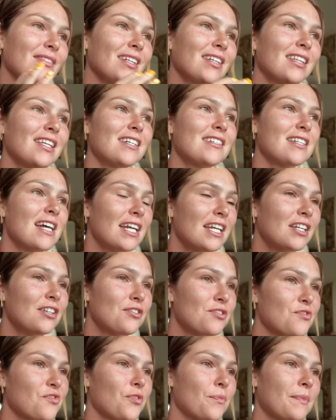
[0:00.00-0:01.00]
the exciting
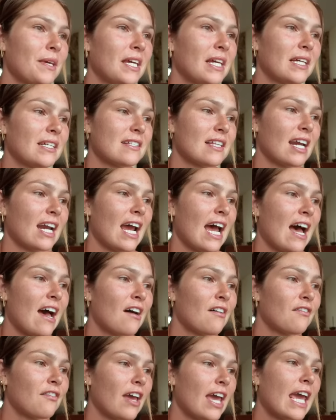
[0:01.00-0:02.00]
news for me is that I
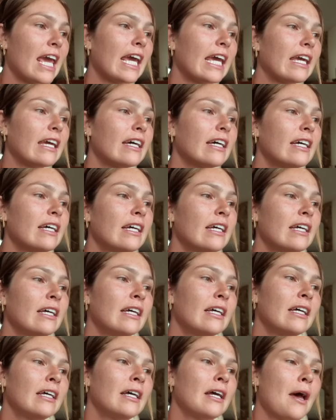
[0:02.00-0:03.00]
have a
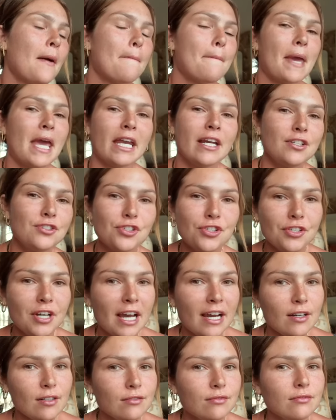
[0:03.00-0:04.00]
manager
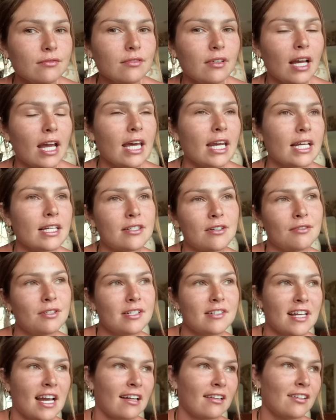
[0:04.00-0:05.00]
now, and I don't
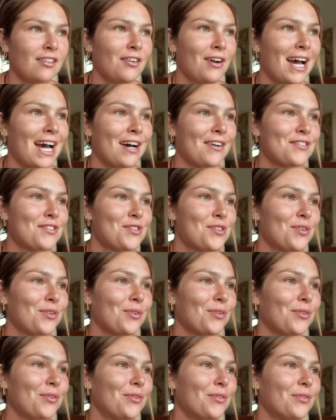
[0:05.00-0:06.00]
exactly know how
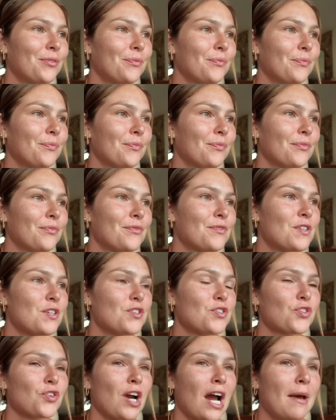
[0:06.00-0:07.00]
to
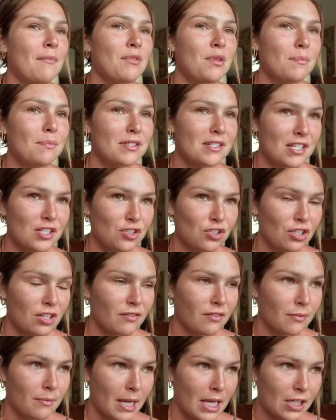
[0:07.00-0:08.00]
describe the position
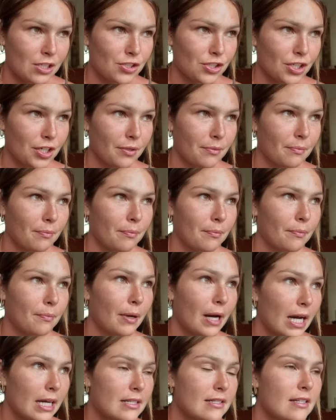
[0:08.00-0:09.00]
of a manager,
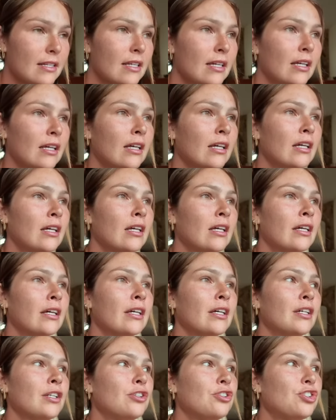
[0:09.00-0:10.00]
but
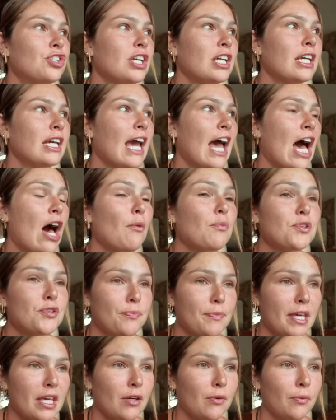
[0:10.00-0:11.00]
she helps
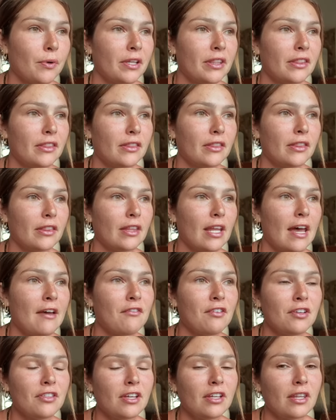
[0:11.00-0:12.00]
me with
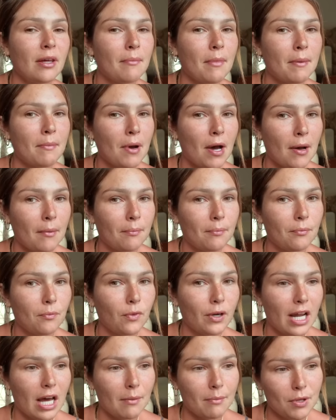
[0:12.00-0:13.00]
everything that my mom
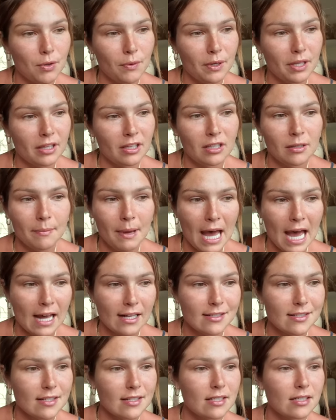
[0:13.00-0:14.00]
would help me with in the
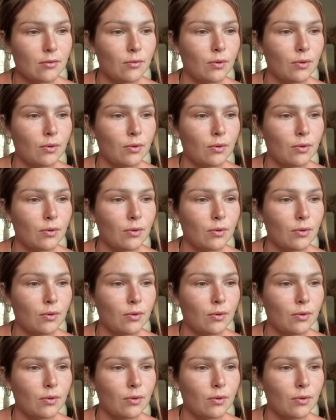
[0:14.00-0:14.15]
past